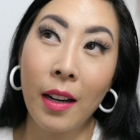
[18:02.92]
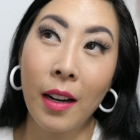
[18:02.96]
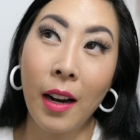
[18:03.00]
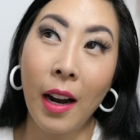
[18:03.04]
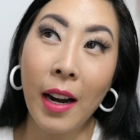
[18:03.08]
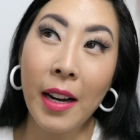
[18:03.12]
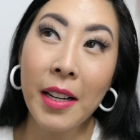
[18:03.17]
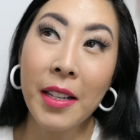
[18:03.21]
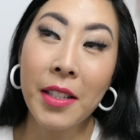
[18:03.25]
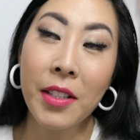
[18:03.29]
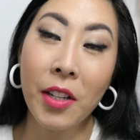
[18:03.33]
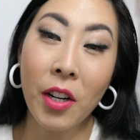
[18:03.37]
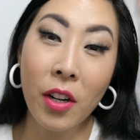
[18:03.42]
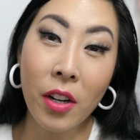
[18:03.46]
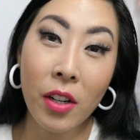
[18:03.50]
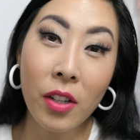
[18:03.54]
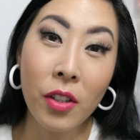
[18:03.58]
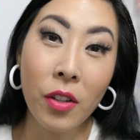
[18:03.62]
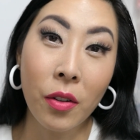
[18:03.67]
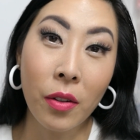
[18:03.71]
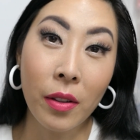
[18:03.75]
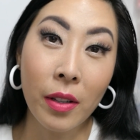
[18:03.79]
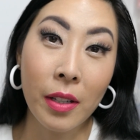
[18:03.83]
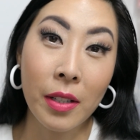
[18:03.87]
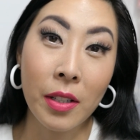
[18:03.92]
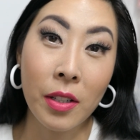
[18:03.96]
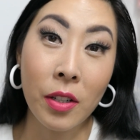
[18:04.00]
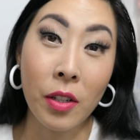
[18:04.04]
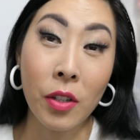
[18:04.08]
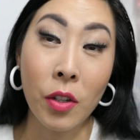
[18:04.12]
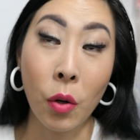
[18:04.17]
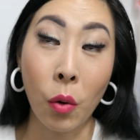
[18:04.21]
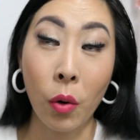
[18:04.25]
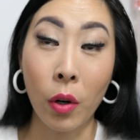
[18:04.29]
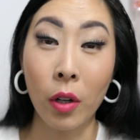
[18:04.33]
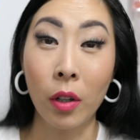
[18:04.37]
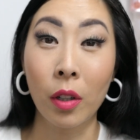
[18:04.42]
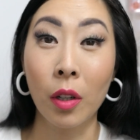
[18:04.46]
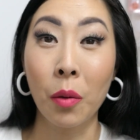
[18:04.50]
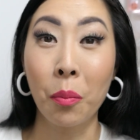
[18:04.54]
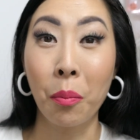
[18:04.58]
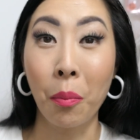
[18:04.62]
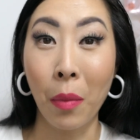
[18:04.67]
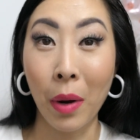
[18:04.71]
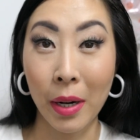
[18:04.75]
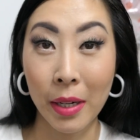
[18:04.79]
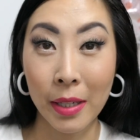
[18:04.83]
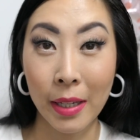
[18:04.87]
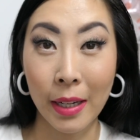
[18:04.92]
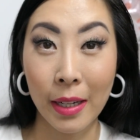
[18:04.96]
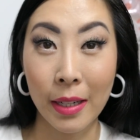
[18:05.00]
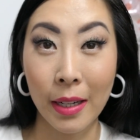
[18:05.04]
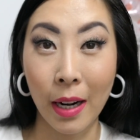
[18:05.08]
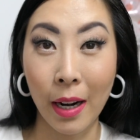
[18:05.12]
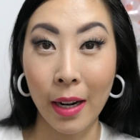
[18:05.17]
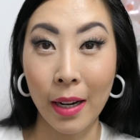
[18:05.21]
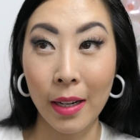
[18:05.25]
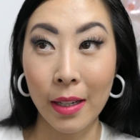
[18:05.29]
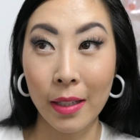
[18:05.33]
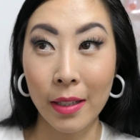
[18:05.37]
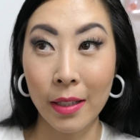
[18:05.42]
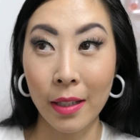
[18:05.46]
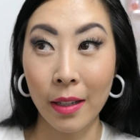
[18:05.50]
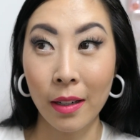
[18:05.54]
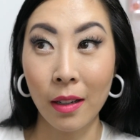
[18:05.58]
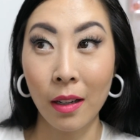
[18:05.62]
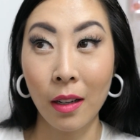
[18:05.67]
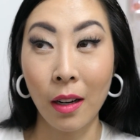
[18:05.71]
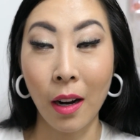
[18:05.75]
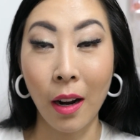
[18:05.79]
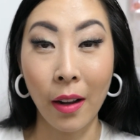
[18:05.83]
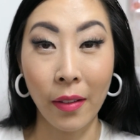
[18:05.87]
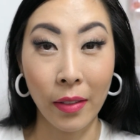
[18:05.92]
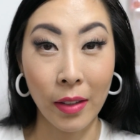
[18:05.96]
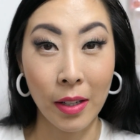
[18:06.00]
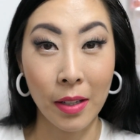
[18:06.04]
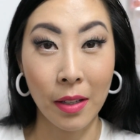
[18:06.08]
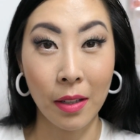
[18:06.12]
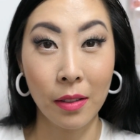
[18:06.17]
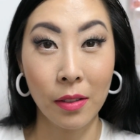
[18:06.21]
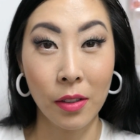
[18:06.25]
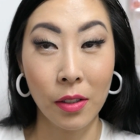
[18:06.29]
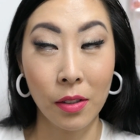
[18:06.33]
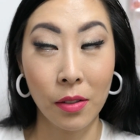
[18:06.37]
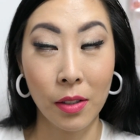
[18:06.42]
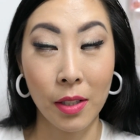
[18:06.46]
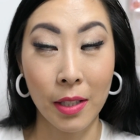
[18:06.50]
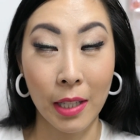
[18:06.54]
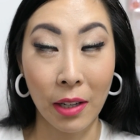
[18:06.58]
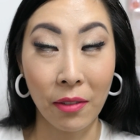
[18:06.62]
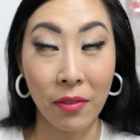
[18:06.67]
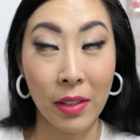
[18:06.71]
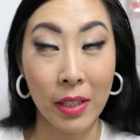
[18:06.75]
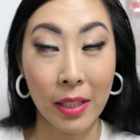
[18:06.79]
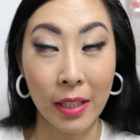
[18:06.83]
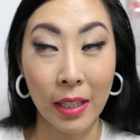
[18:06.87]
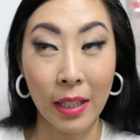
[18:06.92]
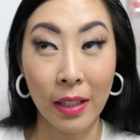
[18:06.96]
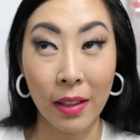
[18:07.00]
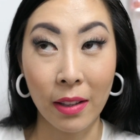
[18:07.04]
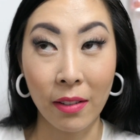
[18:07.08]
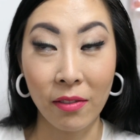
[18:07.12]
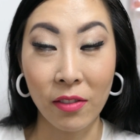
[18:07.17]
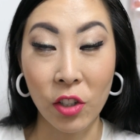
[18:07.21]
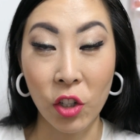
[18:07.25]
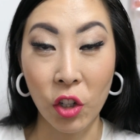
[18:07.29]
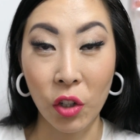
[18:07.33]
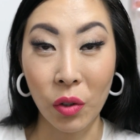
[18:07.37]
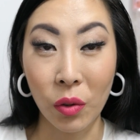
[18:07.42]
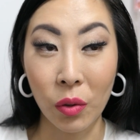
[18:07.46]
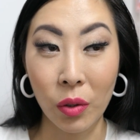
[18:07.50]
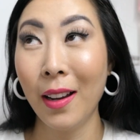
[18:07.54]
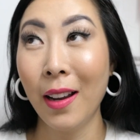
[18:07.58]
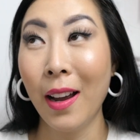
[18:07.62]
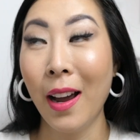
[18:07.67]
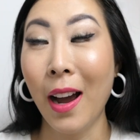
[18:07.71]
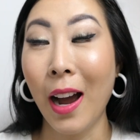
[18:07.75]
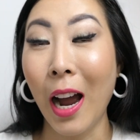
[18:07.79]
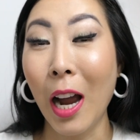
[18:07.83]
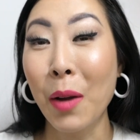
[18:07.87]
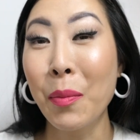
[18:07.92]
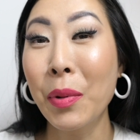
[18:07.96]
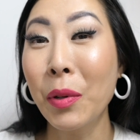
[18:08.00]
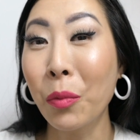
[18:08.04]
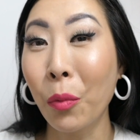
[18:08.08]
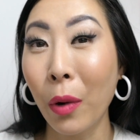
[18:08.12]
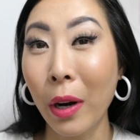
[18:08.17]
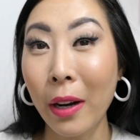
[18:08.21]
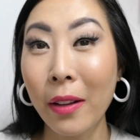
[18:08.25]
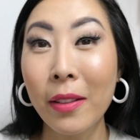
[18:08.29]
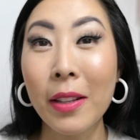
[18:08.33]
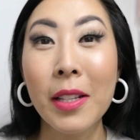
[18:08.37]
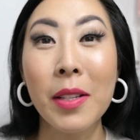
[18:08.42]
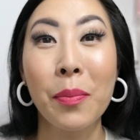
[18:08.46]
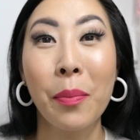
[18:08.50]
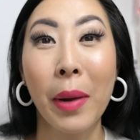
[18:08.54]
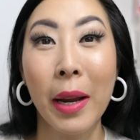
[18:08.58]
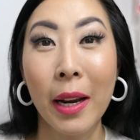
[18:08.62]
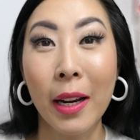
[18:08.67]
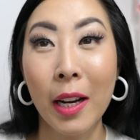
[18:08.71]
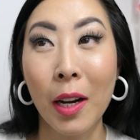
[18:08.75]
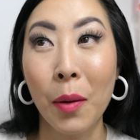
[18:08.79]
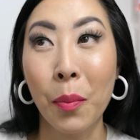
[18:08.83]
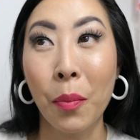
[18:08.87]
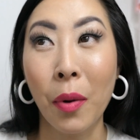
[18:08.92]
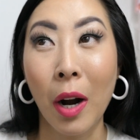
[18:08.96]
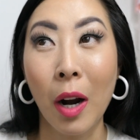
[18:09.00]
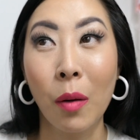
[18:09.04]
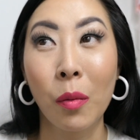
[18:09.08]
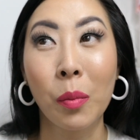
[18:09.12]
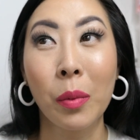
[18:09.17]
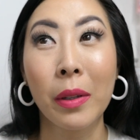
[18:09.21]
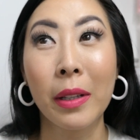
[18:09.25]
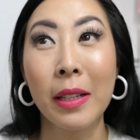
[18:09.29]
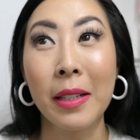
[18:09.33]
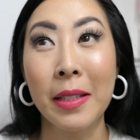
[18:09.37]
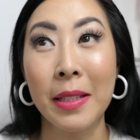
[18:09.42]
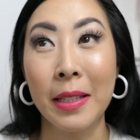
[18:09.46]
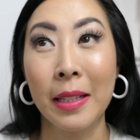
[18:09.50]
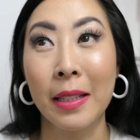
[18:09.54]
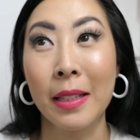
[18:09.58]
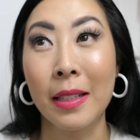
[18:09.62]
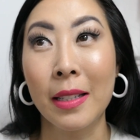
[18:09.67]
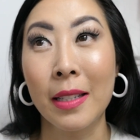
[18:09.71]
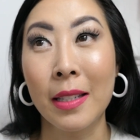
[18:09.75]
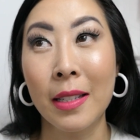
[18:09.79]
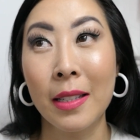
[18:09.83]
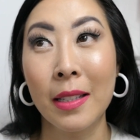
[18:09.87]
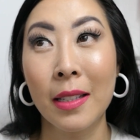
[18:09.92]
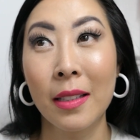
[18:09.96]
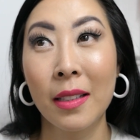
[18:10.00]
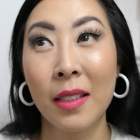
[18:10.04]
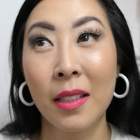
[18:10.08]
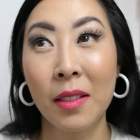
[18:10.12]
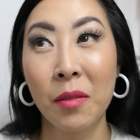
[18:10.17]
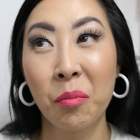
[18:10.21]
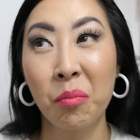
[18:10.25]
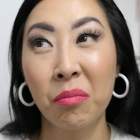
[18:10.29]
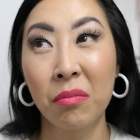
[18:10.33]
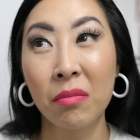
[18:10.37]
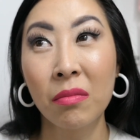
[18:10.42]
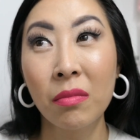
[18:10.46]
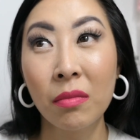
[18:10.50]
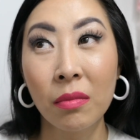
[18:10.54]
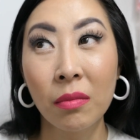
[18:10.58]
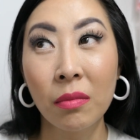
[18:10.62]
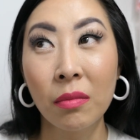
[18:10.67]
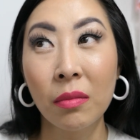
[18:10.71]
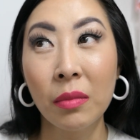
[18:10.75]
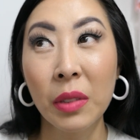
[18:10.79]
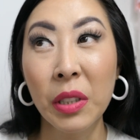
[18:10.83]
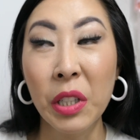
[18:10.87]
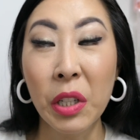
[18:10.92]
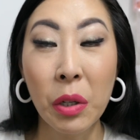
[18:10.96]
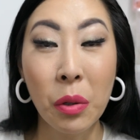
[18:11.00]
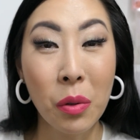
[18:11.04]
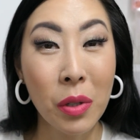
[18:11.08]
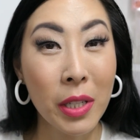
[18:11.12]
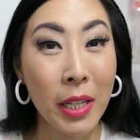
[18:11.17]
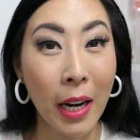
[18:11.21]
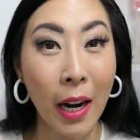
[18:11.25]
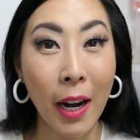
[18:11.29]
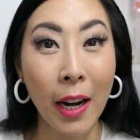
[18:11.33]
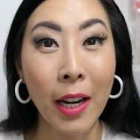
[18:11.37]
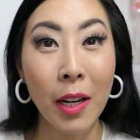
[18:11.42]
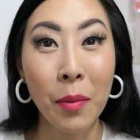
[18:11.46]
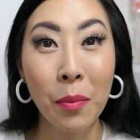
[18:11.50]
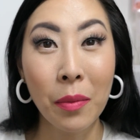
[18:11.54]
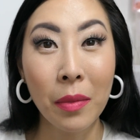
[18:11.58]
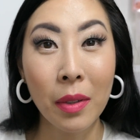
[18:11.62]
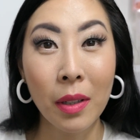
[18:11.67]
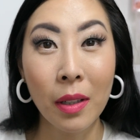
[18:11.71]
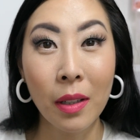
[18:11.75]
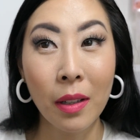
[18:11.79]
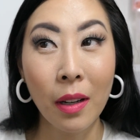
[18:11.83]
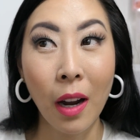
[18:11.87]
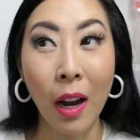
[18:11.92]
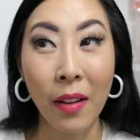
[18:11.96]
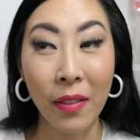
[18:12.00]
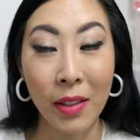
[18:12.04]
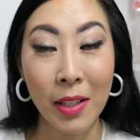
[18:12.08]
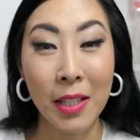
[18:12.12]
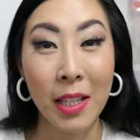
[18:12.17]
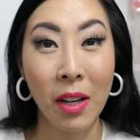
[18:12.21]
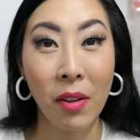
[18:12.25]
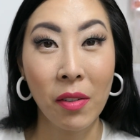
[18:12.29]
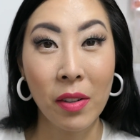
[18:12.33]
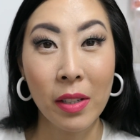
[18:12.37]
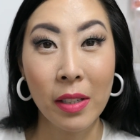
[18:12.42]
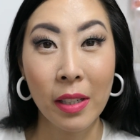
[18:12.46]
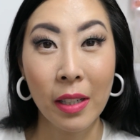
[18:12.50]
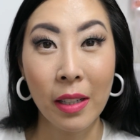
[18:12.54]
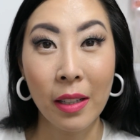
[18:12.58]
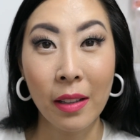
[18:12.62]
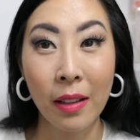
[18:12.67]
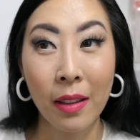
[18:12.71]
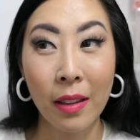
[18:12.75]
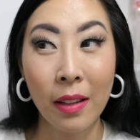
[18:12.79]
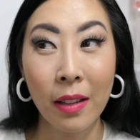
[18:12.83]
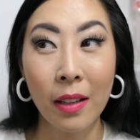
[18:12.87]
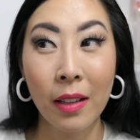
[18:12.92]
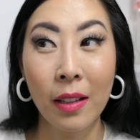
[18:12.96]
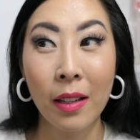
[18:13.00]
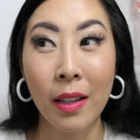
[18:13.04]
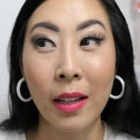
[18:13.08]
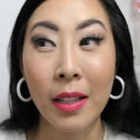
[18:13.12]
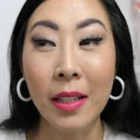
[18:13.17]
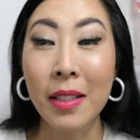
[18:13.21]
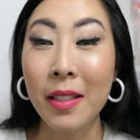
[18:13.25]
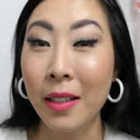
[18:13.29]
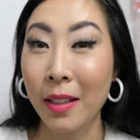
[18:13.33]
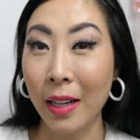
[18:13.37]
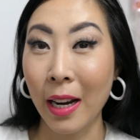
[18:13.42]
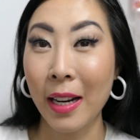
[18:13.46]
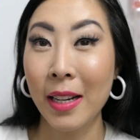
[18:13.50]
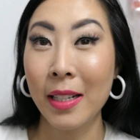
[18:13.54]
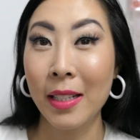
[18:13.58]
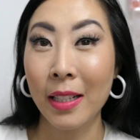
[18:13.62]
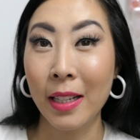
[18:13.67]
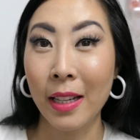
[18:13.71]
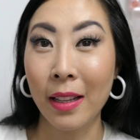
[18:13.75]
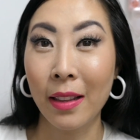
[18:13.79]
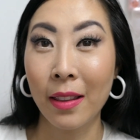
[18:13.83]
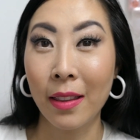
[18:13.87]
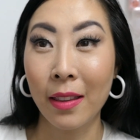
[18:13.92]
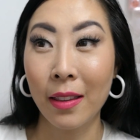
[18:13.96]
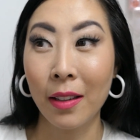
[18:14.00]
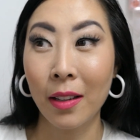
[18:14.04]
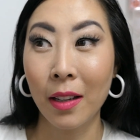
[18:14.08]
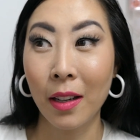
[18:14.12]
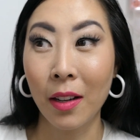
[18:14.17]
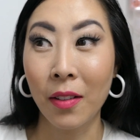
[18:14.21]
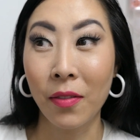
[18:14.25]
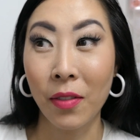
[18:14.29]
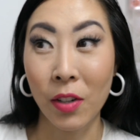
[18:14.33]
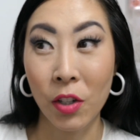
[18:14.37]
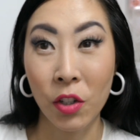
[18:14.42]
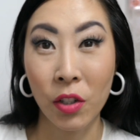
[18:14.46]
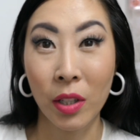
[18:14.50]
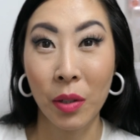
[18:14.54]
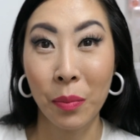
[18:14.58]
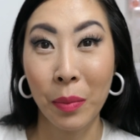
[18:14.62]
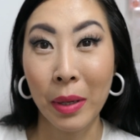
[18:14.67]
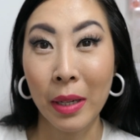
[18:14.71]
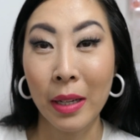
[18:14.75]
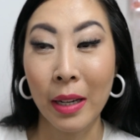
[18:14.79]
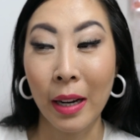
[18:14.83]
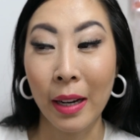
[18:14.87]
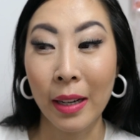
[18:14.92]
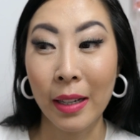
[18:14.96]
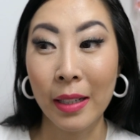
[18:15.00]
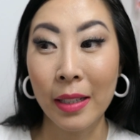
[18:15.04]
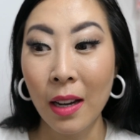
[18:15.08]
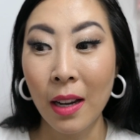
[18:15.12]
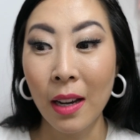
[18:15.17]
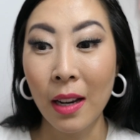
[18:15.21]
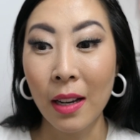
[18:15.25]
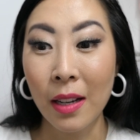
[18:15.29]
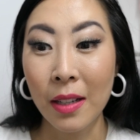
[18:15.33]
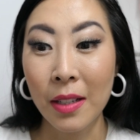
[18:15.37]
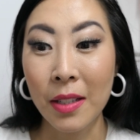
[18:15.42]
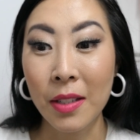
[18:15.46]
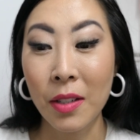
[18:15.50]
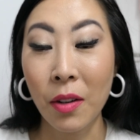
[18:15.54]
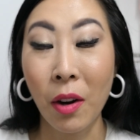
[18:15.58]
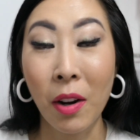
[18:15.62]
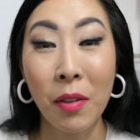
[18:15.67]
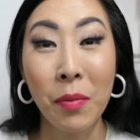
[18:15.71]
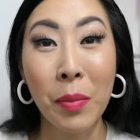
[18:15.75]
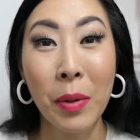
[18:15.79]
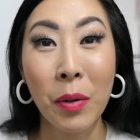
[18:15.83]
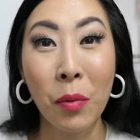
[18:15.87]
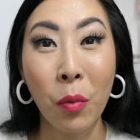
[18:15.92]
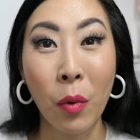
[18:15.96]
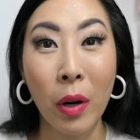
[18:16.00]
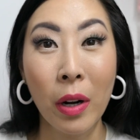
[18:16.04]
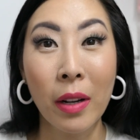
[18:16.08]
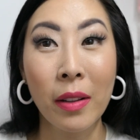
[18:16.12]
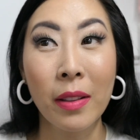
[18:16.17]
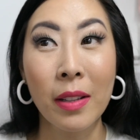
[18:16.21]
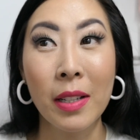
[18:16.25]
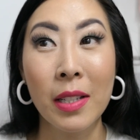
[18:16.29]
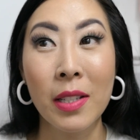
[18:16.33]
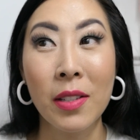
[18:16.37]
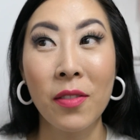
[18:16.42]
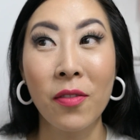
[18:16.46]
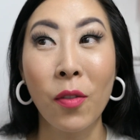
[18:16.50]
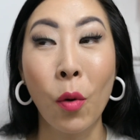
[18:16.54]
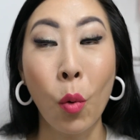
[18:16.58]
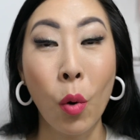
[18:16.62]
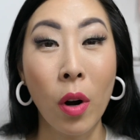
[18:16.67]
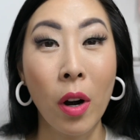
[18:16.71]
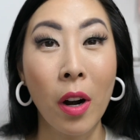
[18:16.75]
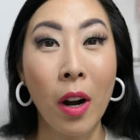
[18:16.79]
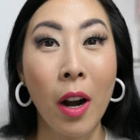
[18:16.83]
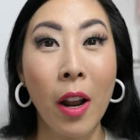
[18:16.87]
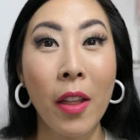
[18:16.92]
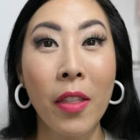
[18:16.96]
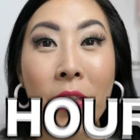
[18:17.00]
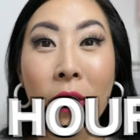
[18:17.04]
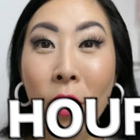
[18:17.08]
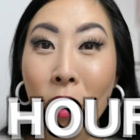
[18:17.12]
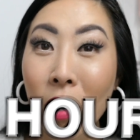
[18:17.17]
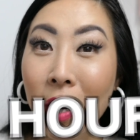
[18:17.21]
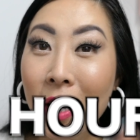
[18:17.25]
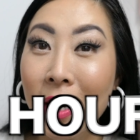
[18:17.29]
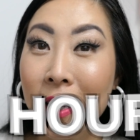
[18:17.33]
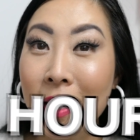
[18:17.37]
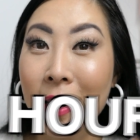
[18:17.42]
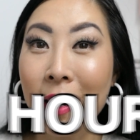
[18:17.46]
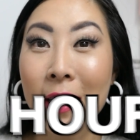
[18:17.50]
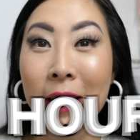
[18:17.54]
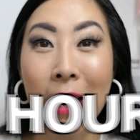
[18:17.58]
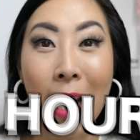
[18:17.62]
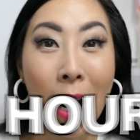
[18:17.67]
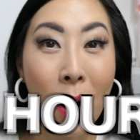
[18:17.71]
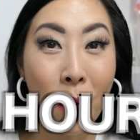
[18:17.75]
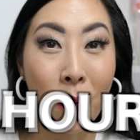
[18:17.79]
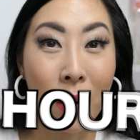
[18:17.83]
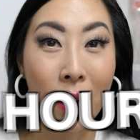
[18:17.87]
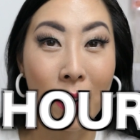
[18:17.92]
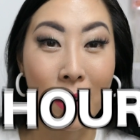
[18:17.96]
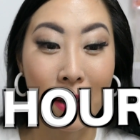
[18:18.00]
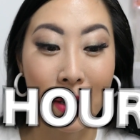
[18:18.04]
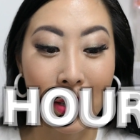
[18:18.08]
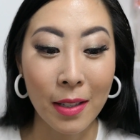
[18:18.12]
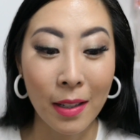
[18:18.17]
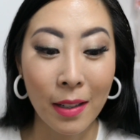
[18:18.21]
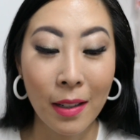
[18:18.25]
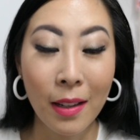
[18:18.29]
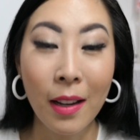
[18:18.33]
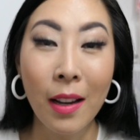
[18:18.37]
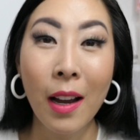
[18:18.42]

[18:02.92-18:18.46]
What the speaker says: I started doing this tutorial Monday night on the 17th of June. I've been wearing this makeup probably since noontime on the 17th. It's the 19th, officially midnight. So I've been wearing this for 36 hours.